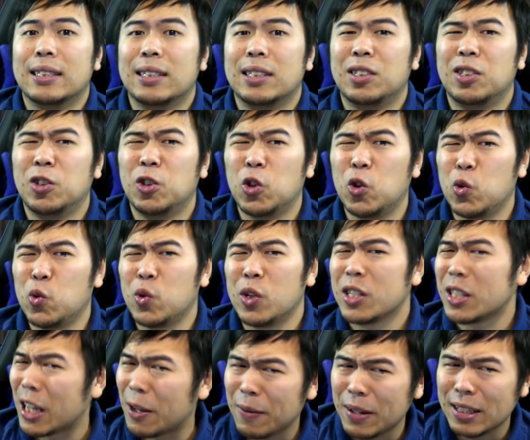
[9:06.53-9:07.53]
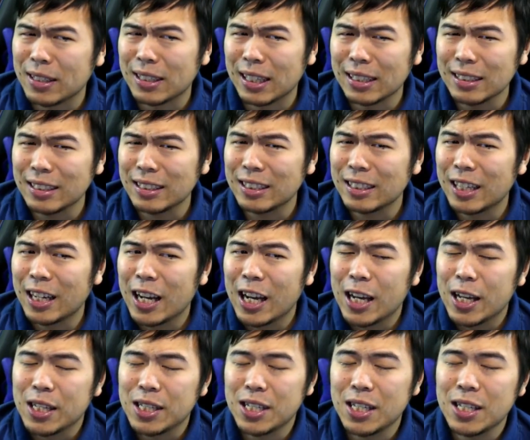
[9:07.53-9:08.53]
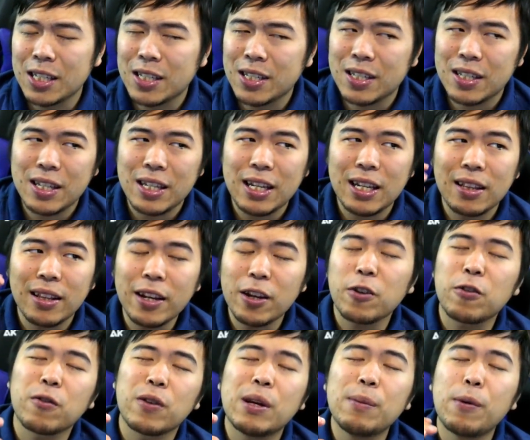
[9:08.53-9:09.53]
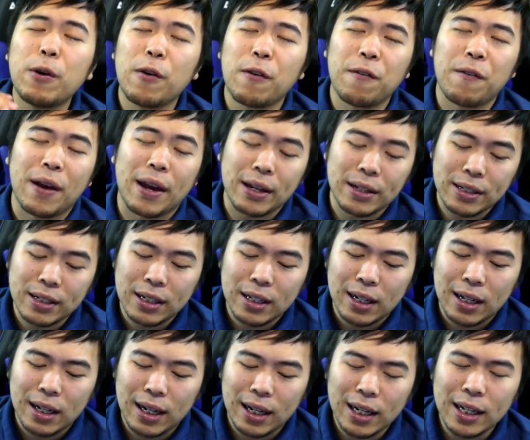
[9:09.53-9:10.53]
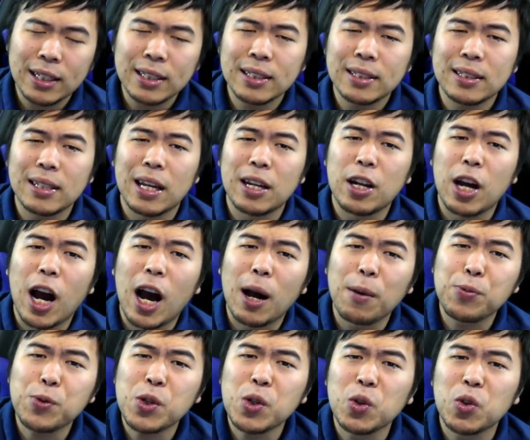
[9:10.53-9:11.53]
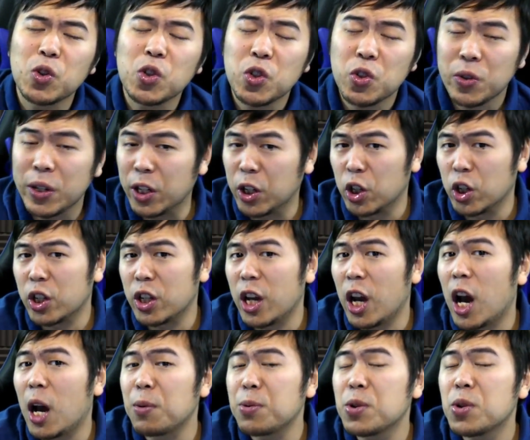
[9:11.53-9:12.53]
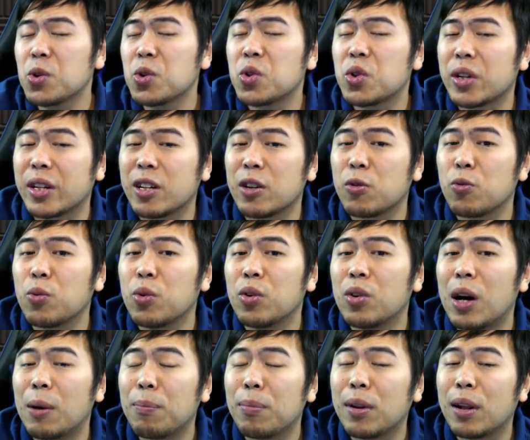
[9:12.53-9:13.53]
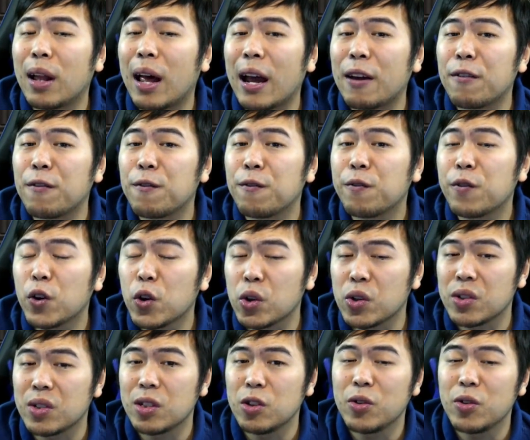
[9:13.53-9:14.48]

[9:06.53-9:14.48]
So does that make sense? Since the Linkuriboh effect is an optional trigger, the optional trigger will apply first.